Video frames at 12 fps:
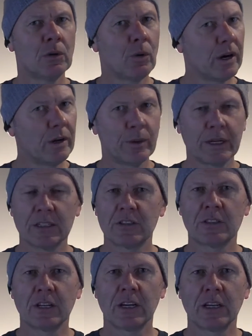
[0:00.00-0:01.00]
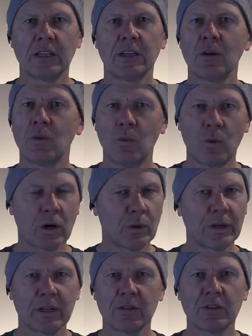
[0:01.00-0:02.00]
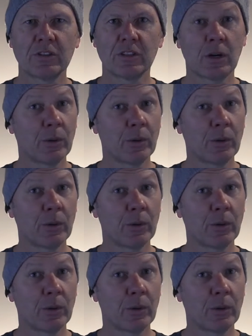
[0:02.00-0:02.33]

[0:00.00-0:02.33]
Where are we going to stay? What are we going to visit?